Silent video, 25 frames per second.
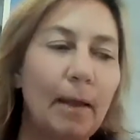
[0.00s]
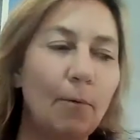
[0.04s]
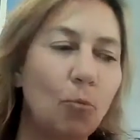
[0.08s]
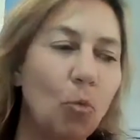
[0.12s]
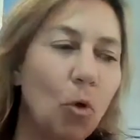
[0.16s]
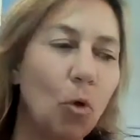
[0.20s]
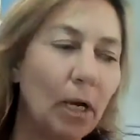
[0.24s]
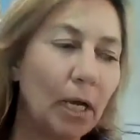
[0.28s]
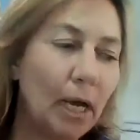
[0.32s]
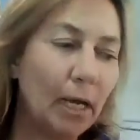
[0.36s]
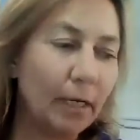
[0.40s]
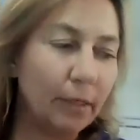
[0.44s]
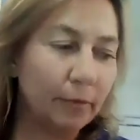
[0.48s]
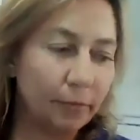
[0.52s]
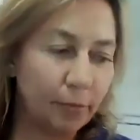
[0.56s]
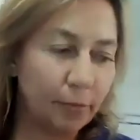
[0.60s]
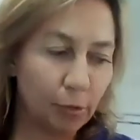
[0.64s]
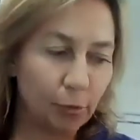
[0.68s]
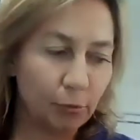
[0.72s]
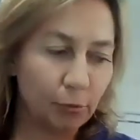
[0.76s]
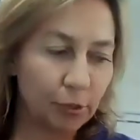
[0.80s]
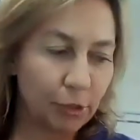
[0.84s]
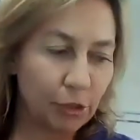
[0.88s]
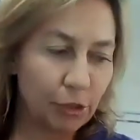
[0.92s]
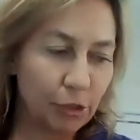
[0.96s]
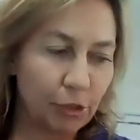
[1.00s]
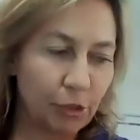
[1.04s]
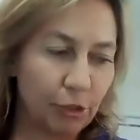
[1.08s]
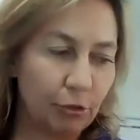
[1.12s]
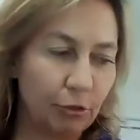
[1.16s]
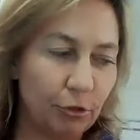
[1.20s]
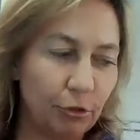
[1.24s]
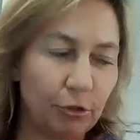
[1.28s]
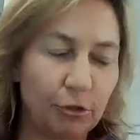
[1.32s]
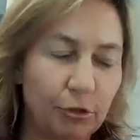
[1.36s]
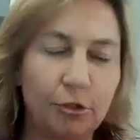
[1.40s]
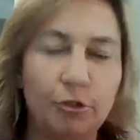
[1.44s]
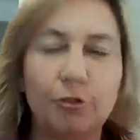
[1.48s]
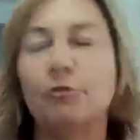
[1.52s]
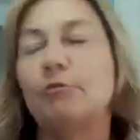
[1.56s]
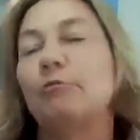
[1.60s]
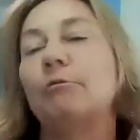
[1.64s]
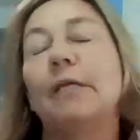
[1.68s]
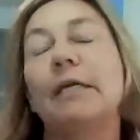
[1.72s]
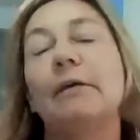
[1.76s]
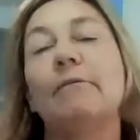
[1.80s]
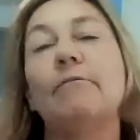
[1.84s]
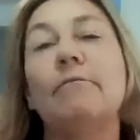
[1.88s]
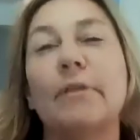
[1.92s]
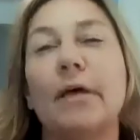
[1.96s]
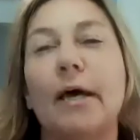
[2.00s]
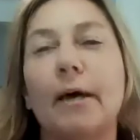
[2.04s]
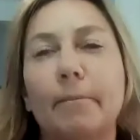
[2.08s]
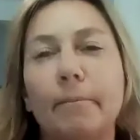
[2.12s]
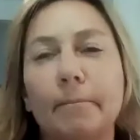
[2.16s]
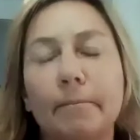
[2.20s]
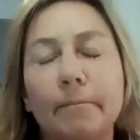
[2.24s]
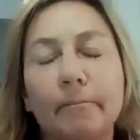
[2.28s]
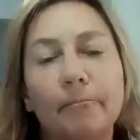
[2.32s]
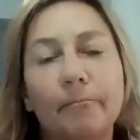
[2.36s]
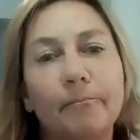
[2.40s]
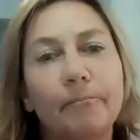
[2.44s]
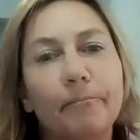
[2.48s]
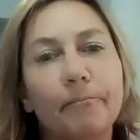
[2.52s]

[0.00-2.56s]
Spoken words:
And what kind of tools do you give them?